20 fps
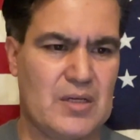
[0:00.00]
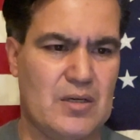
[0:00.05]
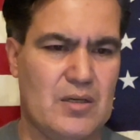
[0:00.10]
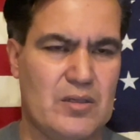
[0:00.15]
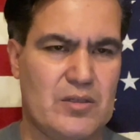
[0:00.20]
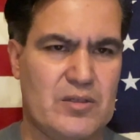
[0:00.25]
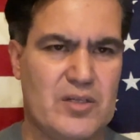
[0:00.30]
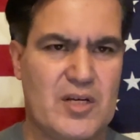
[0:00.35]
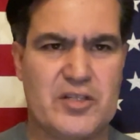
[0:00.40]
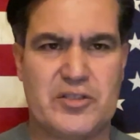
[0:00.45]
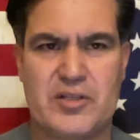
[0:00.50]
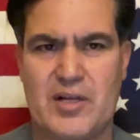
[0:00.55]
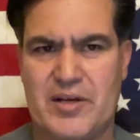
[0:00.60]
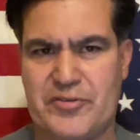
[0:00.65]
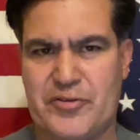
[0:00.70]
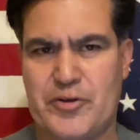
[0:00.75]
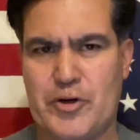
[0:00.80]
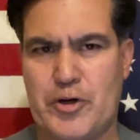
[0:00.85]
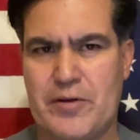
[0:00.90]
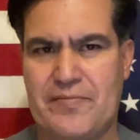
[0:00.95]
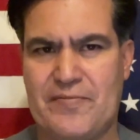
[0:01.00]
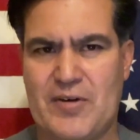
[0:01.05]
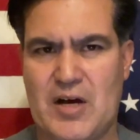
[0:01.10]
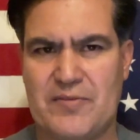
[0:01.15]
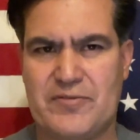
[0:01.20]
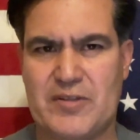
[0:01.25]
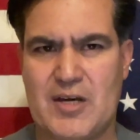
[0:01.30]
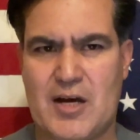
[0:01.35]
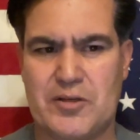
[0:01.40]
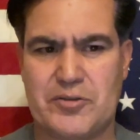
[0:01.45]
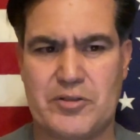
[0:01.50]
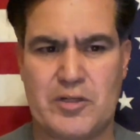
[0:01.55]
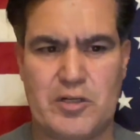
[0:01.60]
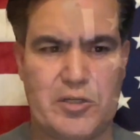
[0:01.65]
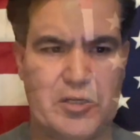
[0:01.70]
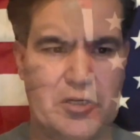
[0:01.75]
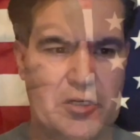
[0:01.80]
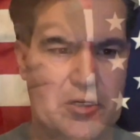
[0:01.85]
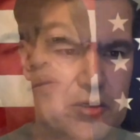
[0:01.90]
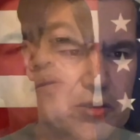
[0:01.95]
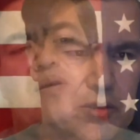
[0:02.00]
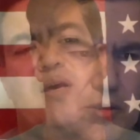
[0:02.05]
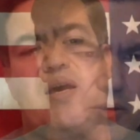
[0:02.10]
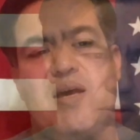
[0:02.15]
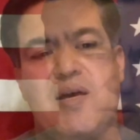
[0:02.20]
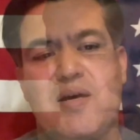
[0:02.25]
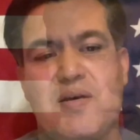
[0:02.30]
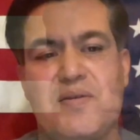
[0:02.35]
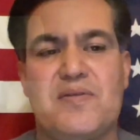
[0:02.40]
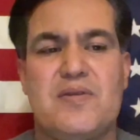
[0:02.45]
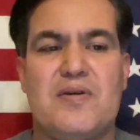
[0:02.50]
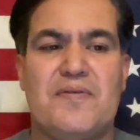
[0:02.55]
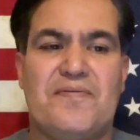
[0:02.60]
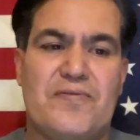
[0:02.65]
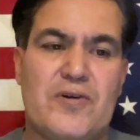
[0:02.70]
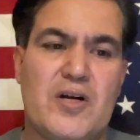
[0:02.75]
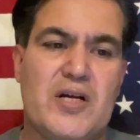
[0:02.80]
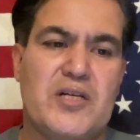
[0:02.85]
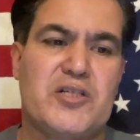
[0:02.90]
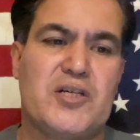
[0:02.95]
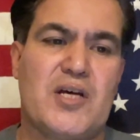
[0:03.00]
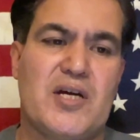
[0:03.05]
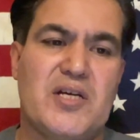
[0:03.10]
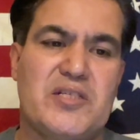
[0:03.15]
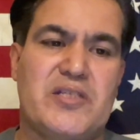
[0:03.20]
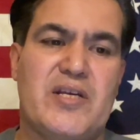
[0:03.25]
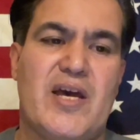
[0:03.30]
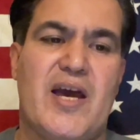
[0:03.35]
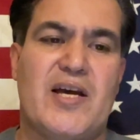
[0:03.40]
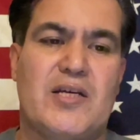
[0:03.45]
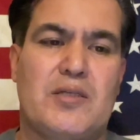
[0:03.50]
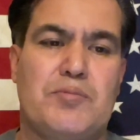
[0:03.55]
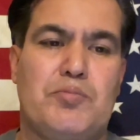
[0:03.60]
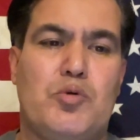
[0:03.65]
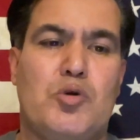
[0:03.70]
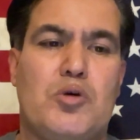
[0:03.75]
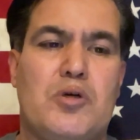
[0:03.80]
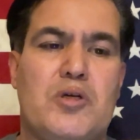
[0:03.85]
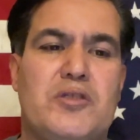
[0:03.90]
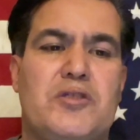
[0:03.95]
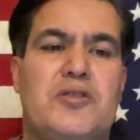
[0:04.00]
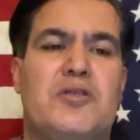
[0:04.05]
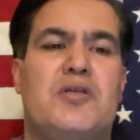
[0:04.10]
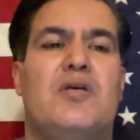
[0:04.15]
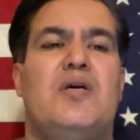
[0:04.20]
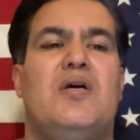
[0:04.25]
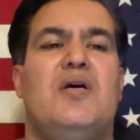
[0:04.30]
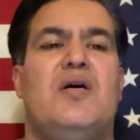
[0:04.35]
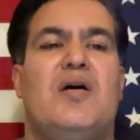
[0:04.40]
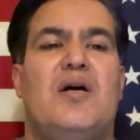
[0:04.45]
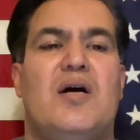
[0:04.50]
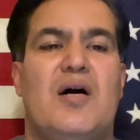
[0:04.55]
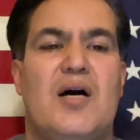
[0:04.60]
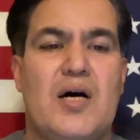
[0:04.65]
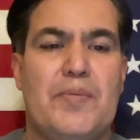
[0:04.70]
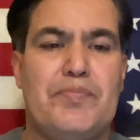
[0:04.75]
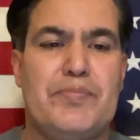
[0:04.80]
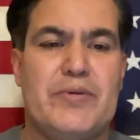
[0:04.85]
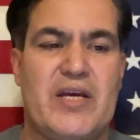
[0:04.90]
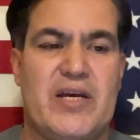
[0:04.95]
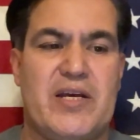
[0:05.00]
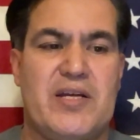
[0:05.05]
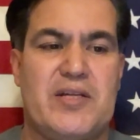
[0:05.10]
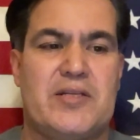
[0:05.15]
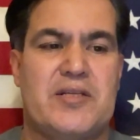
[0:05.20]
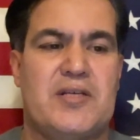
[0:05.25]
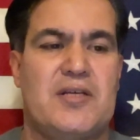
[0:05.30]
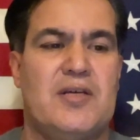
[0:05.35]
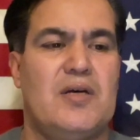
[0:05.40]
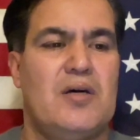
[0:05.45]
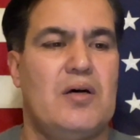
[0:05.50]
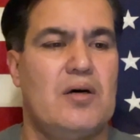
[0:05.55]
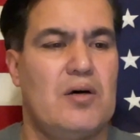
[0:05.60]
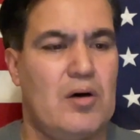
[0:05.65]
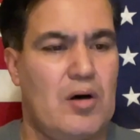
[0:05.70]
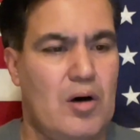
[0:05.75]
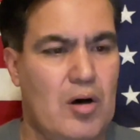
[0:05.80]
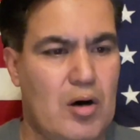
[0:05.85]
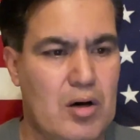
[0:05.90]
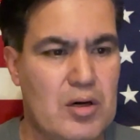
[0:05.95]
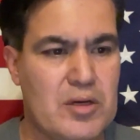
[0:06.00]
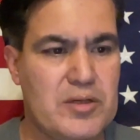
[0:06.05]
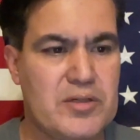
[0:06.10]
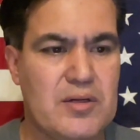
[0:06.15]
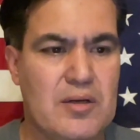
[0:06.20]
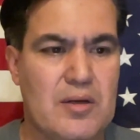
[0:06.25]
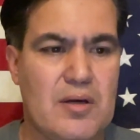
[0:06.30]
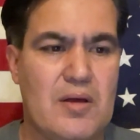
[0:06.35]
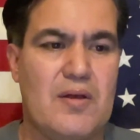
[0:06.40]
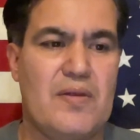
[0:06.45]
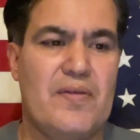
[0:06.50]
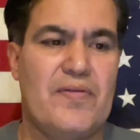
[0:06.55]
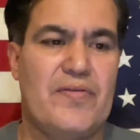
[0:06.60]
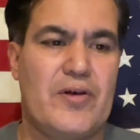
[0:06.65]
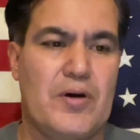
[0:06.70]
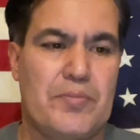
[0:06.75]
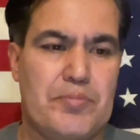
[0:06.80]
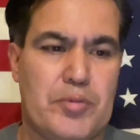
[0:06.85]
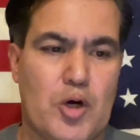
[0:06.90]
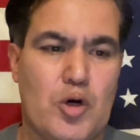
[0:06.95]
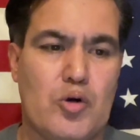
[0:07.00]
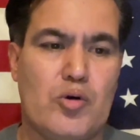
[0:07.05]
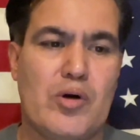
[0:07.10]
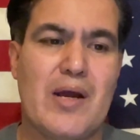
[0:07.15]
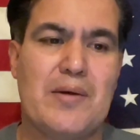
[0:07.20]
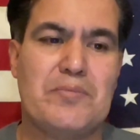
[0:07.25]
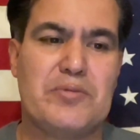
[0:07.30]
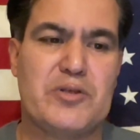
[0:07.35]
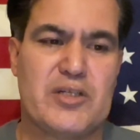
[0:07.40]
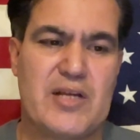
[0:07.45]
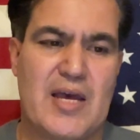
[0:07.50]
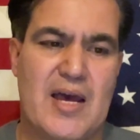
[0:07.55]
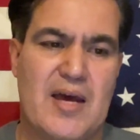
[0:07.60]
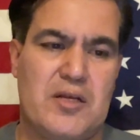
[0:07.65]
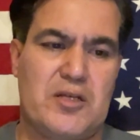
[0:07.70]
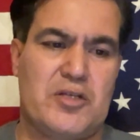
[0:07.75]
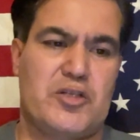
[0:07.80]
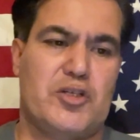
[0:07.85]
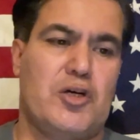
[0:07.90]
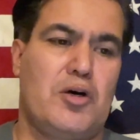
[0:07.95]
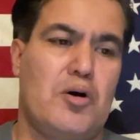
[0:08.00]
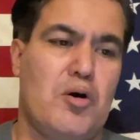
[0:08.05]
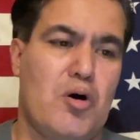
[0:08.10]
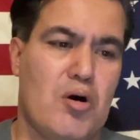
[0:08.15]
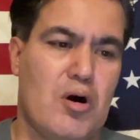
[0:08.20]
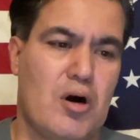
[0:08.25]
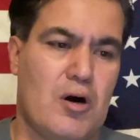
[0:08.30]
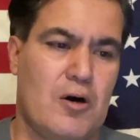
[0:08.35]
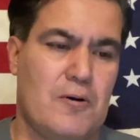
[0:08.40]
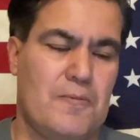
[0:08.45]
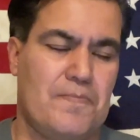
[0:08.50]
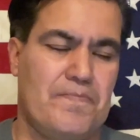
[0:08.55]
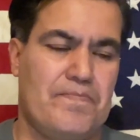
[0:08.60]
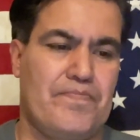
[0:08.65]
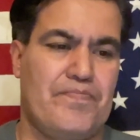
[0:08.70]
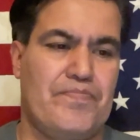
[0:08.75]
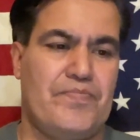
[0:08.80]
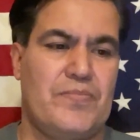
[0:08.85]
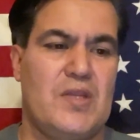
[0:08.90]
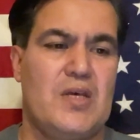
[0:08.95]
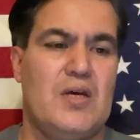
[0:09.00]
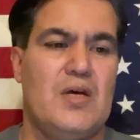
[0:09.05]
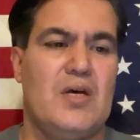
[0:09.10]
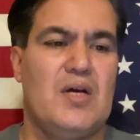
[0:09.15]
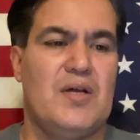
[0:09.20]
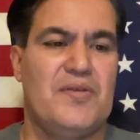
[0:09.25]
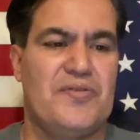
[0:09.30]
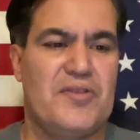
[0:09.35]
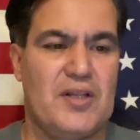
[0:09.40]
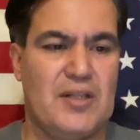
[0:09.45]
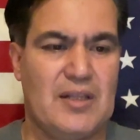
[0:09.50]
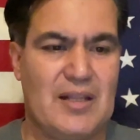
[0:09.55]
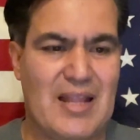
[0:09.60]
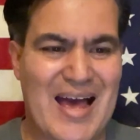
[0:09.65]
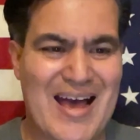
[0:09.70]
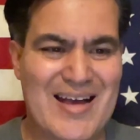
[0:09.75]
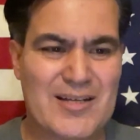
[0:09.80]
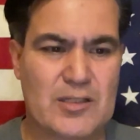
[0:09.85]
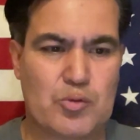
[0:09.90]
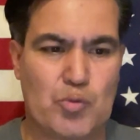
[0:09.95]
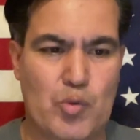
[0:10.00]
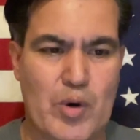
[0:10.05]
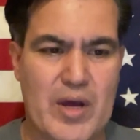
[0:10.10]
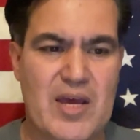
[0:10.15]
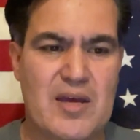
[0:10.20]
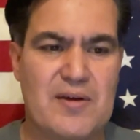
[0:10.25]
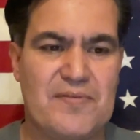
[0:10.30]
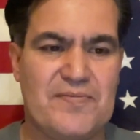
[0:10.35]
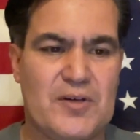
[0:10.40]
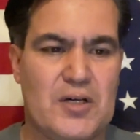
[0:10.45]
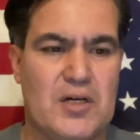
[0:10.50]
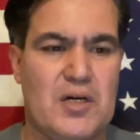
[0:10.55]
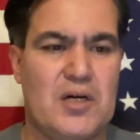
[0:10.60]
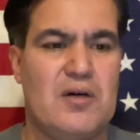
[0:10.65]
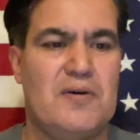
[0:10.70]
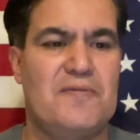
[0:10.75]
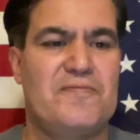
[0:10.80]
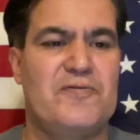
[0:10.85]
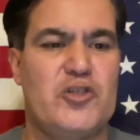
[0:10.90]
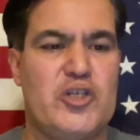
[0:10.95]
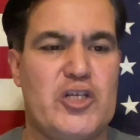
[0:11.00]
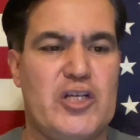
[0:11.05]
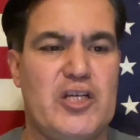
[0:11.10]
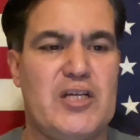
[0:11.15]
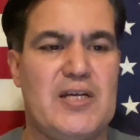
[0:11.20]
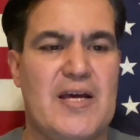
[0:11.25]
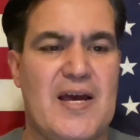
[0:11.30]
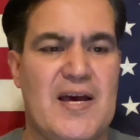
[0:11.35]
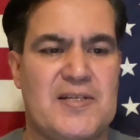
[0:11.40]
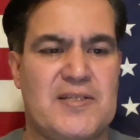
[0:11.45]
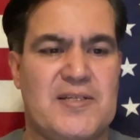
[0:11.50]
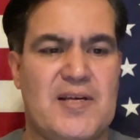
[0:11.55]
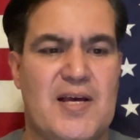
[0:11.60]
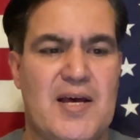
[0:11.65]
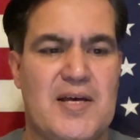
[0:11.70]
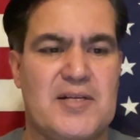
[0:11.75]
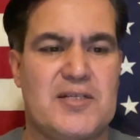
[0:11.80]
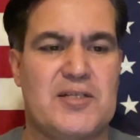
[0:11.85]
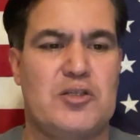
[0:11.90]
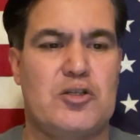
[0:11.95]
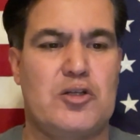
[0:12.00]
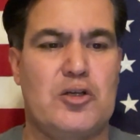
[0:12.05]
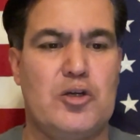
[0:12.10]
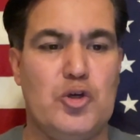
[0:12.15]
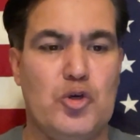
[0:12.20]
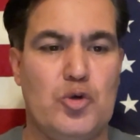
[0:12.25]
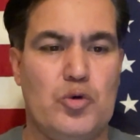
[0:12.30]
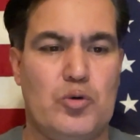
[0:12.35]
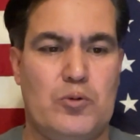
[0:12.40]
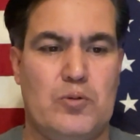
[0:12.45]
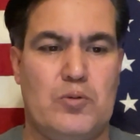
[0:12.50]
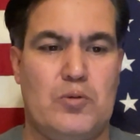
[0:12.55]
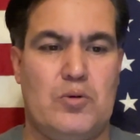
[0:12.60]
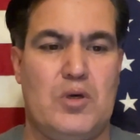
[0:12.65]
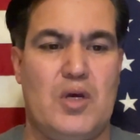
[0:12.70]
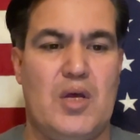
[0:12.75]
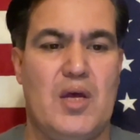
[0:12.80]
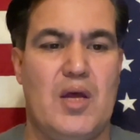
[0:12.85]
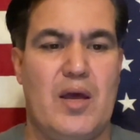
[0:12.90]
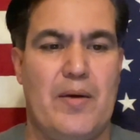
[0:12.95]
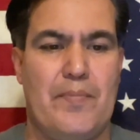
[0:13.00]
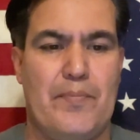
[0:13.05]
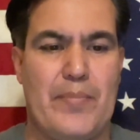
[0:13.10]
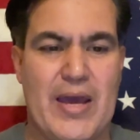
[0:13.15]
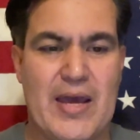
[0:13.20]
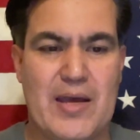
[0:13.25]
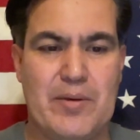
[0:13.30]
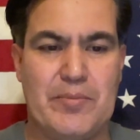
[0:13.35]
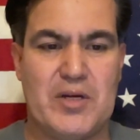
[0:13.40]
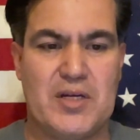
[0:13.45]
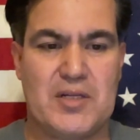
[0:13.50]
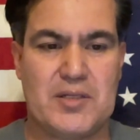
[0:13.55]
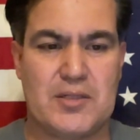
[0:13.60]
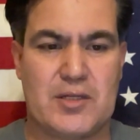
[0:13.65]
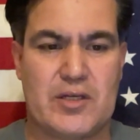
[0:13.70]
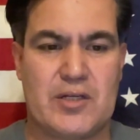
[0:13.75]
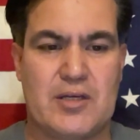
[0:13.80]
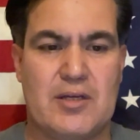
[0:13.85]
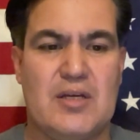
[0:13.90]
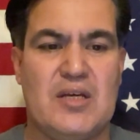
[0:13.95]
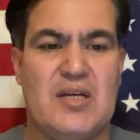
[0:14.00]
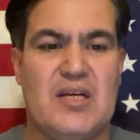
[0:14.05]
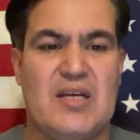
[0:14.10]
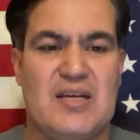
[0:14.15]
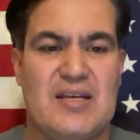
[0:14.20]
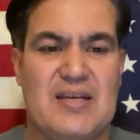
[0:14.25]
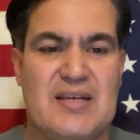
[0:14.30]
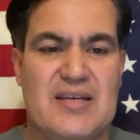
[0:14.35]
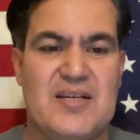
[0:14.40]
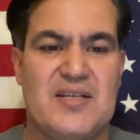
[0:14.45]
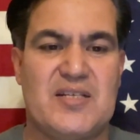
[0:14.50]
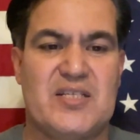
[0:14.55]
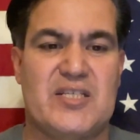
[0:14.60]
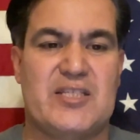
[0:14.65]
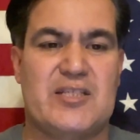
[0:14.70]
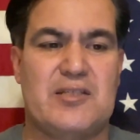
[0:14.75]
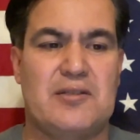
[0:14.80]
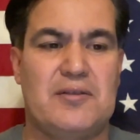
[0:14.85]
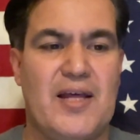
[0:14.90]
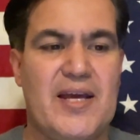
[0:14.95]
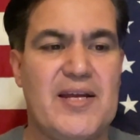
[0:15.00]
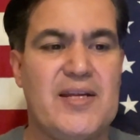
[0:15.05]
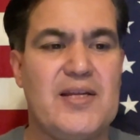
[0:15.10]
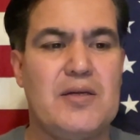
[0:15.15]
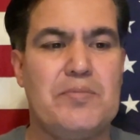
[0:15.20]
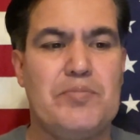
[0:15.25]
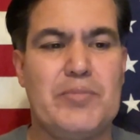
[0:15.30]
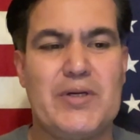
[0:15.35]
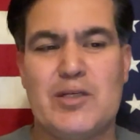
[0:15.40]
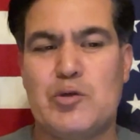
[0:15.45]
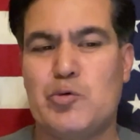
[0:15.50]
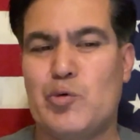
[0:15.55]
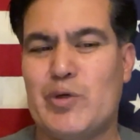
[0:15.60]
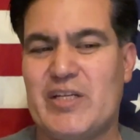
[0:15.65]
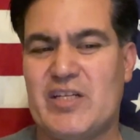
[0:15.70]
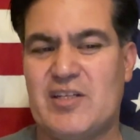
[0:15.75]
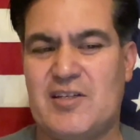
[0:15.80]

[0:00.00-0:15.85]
So that's like $35,000 a year. And the Franchise Tax Board's updates on the program status are: the last wave of GSS2 payments is slated between